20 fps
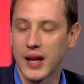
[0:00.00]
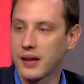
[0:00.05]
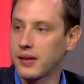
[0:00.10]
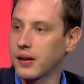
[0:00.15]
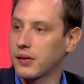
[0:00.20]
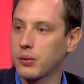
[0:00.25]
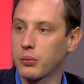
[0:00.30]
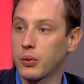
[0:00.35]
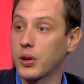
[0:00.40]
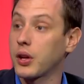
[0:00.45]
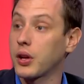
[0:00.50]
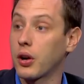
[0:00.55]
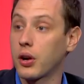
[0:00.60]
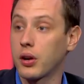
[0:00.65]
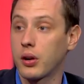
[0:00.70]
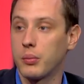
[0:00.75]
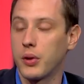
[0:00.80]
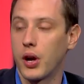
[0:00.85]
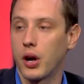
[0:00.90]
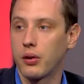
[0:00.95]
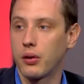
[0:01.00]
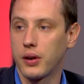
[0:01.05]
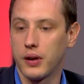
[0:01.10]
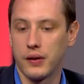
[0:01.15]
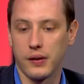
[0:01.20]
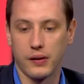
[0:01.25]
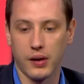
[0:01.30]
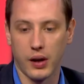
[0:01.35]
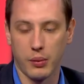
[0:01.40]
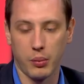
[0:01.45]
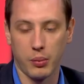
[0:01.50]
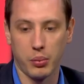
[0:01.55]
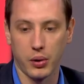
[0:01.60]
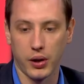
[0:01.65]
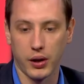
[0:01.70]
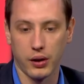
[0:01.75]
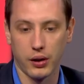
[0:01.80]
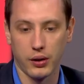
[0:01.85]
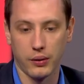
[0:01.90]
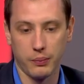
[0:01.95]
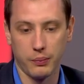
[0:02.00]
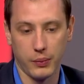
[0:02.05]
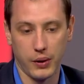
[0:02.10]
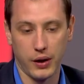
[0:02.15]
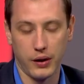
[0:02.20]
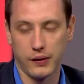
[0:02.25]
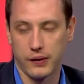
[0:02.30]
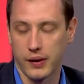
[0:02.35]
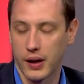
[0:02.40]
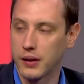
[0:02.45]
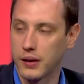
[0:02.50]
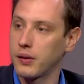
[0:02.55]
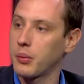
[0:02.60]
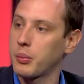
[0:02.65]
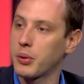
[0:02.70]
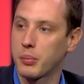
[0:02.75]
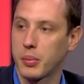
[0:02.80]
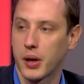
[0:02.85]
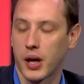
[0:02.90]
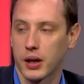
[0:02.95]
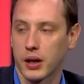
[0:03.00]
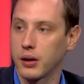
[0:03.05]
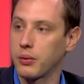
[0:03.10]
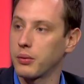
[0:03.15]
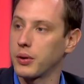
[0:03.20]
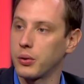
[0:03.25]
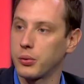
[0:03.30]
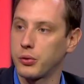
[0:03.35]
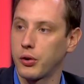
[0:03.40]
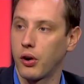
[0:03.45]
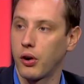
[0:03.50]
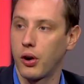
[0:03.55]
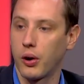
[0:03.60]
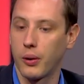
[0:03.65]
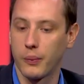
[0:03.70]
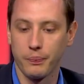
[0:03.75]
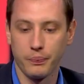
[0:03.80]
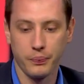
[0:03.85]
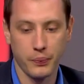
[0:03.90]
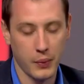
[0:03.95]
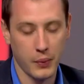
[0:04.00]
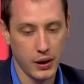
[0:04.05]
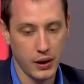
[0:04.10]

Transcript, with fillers: That doesn't really hurt him though. He's the type of player, he stands up in the pocket real tall.